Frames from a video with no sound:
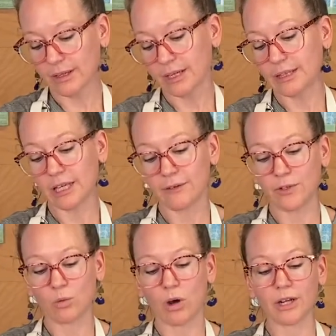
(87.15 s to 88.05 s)
And then if
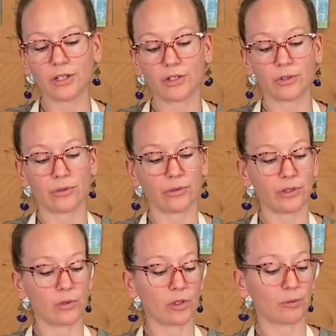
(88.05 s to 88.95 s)
you wanted to,
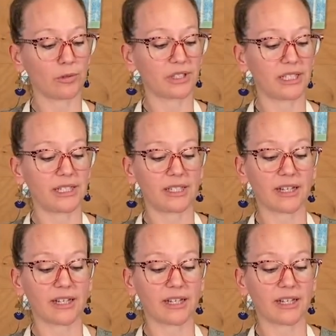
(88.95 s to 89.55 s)
you could proceed